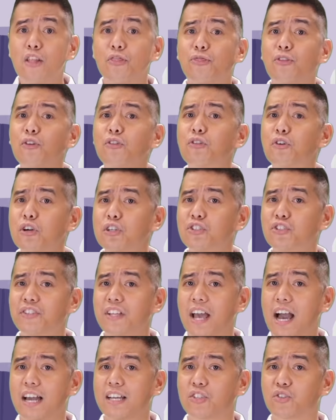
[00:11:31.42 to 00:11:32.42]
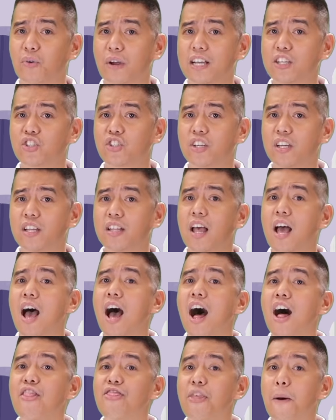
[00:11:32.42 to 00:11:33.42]
To nurse dehydration,
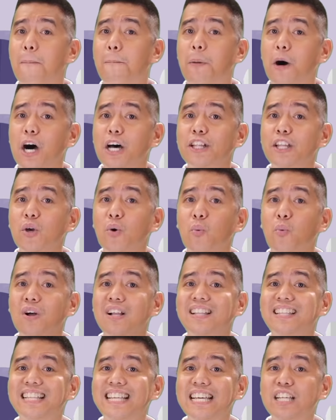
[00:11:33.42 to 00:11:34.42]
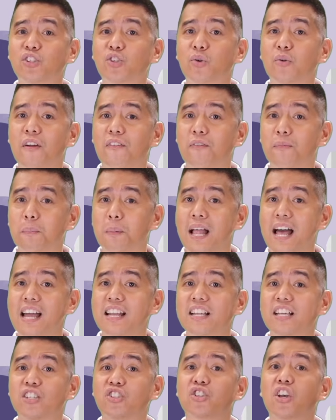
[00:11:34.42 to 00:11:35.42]
the body will need to
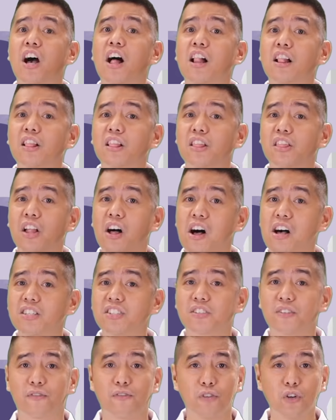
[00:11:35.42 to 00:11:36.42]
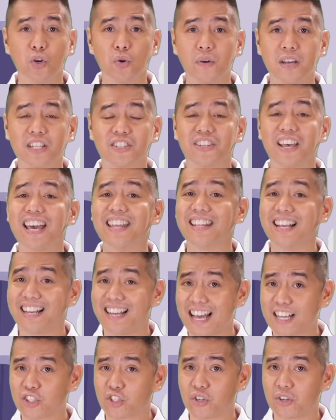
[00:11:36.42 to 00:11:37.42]
replenish lost fluids and
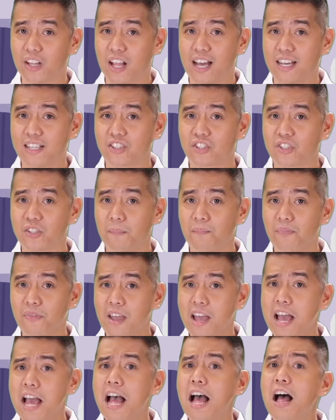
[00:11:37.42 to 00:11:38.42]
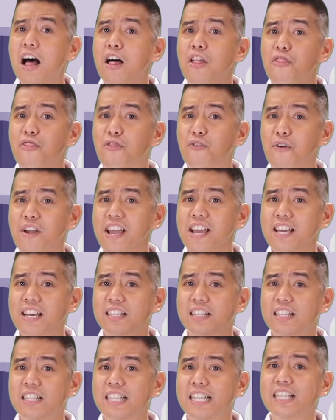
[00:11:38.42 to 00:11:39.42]
electrolytes. Drink
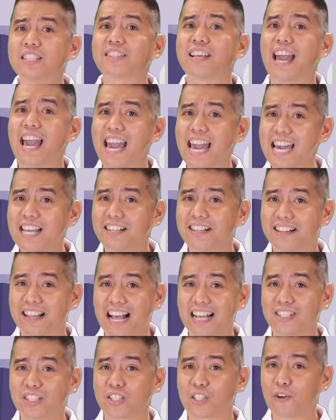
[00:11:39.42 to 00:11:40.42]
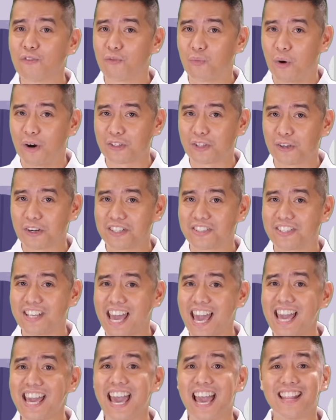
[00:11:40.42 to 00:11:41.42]
at least 8 glasses of water a
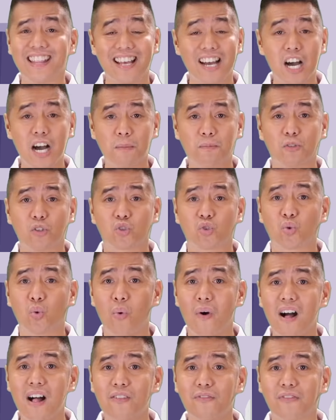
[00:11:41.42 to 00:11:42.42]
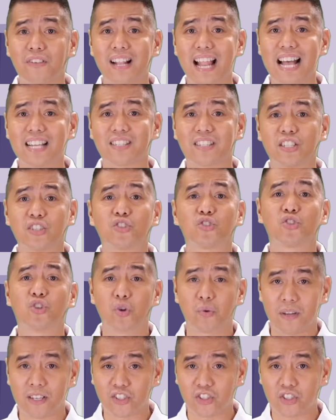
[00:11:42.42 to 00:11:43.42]
day and up to 12 glasses
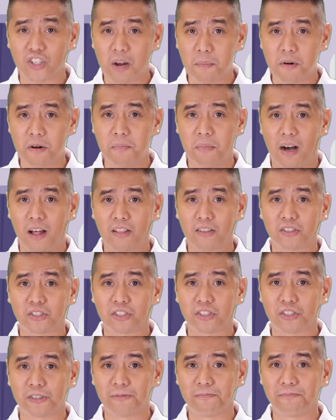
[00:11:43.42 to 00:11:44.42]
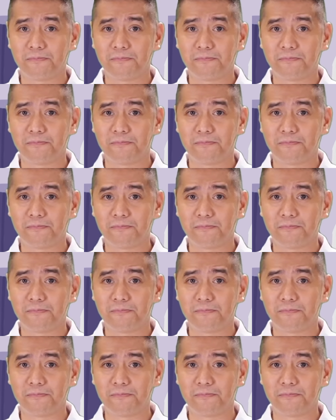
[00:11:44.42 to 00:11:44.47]
during summer months.